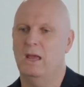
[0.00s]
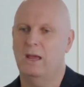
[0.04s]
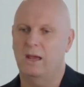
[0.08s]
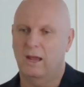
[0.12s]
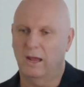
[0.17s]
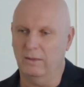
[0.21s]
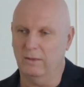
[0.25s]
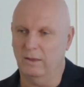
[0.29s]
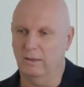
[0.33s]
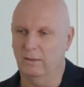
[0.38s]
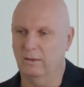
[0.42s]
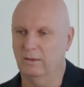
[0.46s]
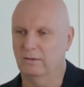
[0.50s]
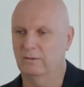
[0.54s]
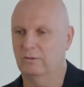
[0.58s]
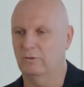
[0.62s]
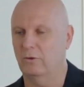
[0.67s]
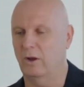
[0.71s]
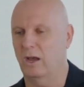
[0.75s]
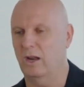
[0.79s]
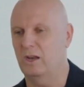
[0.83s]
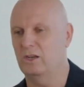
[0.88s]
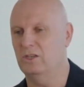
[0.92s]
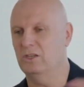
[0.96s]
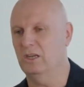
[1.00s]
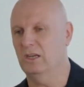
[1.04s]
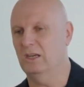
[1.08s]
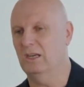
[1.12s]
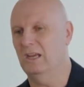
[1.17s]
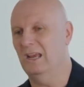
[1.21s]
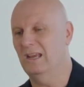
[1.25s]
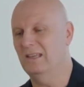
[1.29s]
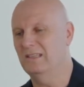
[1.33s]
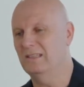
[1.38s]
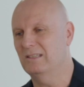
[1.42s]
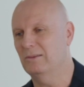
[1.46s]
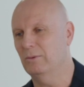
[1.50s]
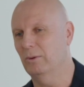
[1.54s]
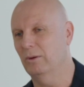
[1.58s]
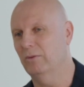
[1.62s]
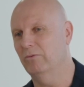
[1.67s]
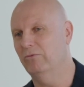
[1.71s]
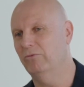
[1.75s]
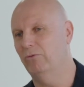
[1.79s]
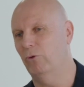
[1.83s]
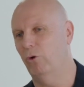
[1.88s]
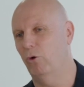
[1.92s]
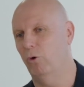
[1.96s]
And then the strategy needs to
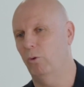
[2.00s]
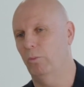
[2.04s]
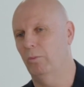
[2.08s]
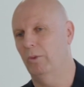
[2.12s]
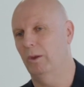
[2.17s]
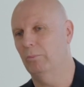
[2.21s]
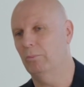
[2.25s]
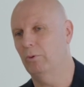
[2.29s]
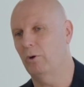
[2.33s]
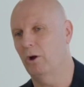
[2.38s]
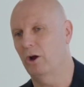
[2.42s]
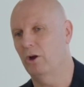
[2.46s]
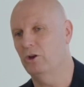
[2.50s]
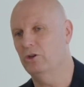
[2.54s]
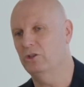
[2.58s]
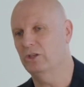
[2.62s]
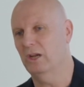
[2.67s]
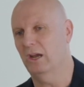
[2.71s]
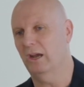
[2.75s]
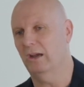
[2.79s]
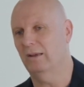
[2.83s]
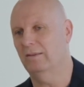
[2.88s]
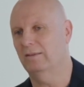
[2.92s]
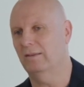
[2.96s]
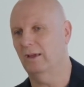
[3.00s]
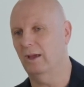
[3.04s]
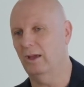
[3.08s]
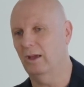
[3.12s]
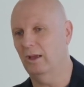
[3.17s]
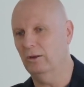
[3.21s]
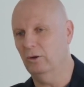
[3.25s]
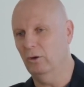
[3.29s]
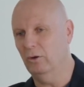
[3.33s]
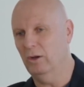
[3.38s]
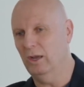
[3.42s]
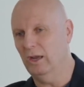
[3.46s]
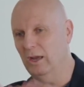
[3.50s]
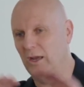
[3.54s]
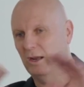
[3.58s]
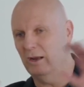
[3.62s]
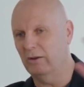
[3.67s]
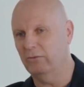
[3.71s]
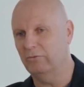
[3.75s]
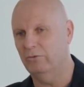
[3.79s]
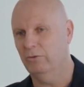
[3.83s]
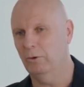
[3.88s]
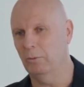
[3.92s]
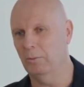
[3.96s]
inform the project. So looking at
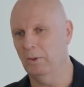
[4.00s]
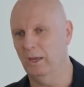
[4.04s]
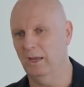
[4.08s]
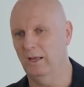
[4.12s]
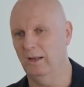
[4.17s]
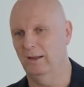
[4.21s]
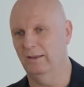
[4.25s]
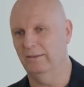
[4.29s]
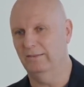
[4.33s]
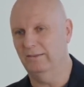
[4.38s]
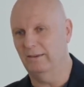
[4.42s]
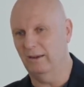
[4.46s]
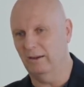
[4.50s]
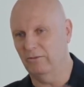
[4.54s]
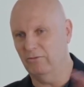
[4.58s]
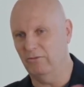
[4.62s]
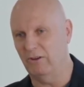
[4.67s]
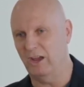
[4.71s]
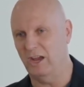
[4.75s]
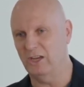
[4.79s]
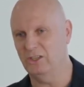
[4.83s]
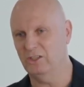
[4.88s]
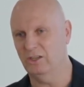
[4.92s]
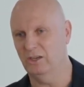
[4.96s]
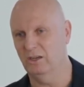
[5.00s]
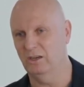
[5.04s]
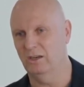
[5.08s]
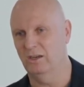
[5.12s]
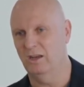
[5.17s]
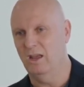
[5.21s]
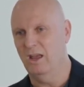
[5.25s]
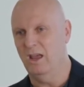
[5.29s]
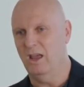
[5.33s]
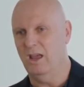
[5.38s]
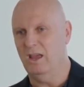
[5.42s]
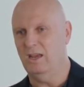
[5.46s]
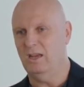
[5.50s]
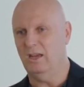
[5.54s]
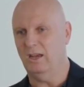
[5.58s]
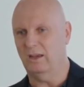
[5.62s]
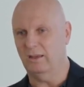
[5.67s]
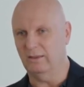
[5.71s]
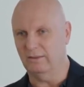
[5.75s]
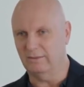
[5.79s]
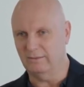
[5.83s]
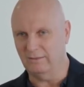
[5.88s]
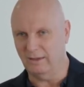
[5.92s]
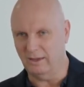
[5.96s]
it from a holistic fashion, you
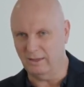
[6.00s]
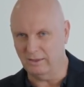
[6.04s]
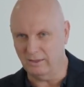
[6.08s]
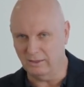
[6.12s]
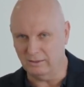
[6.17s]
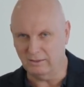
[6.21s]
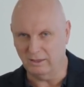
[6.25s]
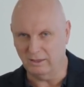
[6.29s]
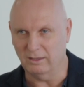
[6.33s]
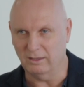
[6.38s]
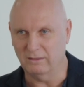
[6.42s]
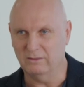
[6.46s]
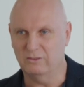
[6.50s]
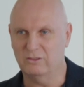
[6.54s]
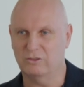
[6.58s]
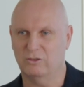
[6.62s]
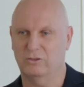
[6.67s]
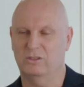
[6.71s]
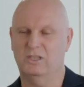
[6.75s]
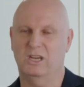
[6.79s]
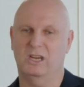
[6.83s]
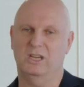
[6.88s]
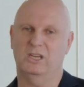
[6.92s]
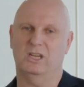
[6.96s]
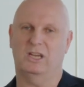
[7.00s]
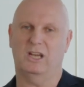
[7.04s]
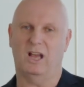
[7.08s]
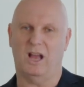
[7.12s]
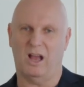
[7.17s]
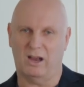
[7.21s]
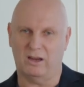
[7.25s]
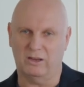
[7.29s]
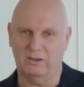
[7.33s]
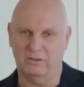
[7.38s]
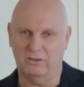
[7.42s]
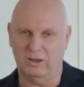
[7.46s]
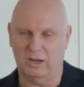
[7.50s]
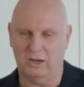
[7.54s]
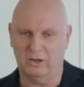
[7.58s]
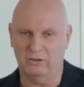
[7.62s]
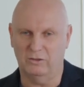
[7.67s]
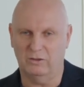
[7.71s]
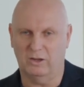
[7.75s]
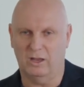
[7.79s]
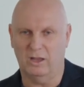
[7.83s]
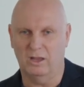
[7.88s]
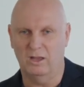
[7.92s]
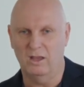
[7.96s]
can see that strategic
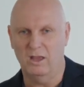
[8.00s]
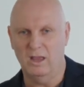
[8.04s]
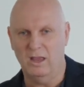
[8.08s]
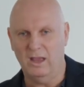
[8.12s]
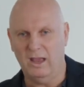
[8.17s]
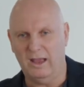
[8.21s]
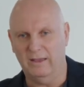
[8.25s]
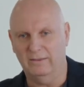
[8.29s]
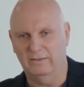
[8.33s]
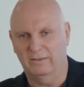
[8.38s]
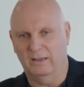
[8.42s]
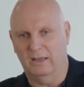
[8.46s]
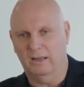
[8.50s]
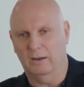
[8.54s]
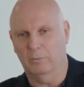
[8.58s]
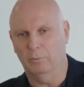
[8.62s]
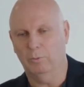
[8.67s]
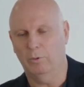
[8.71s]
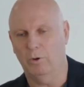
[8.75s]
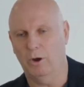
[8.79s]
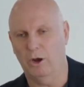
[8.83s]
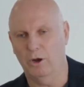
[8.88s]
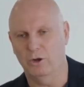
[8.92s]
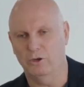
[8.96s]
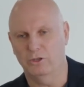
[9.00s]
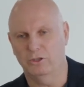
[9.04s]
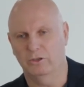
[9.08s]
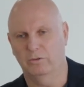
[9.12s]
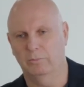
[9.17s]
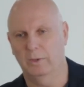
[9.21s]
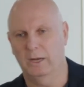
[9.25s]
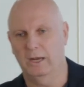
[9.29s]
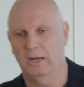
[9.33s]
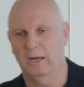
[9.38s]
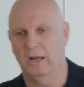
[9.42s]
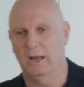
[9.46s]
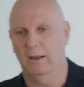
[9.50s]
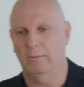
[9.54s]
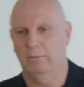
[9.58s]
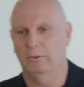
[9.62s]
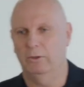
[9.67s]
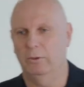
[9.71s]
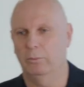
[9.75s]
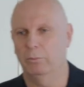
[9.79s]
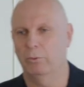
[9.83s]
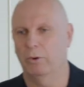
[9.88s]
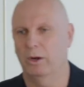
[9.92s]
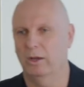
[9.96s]
architecture has that approach of being able
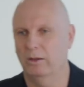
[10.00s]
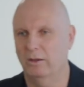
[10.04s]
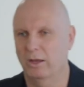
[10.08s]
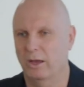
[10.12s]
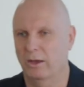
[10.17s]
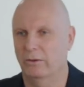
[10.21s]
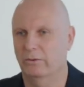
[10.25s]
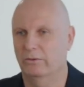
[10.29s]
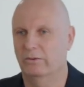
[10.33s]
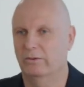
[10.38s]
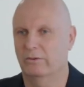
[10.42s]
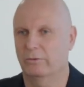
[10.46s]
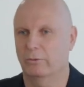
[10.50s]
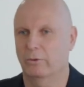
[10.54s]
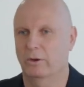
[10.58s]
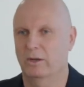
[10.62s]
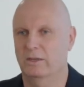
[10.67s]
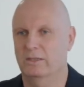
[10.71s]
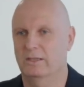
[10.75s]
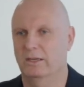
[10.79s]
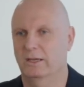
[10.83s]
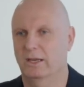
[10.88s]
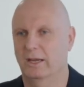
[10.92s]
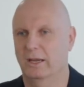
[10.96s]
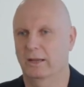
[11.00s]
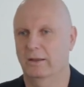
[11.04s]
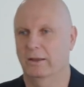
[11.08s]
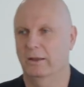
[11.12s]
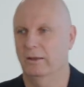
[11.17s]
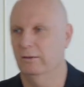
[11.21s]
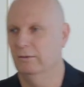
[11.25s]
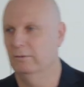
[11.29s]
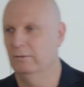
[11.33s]
to bring those three together.